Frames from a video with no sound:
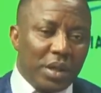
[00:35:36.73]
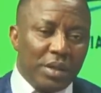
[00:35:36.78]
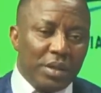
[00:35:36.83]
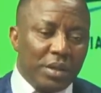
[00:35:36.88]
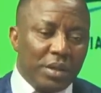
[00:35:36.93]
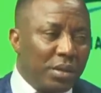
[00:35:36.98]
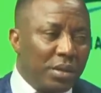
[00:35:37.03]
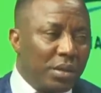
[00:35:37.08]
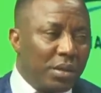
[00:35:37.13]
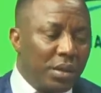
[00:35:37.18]

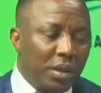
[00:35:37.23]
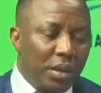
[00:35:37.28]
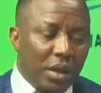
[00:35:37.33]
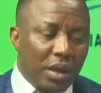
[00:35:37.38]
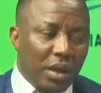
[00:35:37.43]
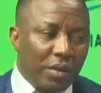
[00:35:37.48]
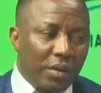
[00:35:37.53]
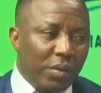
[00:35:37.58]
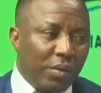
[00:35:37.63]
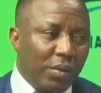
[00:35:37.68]
I've
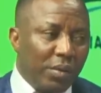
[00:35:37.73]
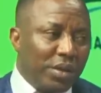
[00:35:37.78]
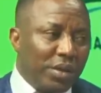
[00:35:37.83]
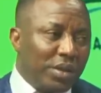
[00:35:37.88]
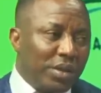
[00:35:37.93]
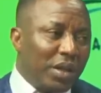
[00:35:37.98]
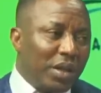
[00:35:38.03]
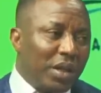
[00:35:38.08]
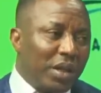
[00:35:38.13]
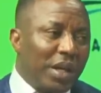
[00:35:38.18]

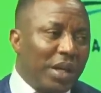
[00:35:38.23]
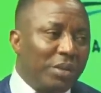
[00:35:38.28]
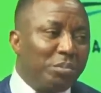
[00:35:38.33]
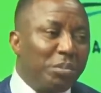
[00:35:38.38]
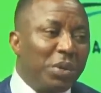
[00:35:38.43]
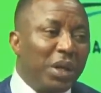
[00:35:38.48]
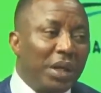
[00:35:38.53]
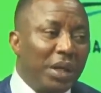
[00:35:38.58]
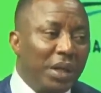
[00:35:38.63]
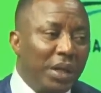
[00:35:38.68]
always said I
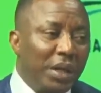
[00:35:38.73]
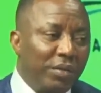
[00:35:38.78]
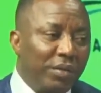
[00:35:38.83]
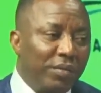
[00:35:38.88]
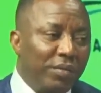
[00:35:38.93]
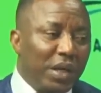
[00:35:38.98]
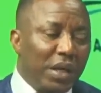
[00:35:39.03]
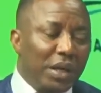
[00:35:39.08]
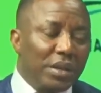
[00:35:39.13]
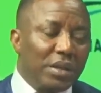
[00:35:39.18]

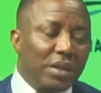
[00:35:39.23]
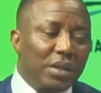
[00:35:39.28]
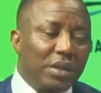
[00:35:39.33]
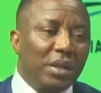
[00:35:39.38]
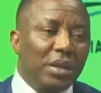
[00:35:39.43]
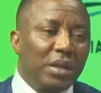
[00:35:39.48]
believe that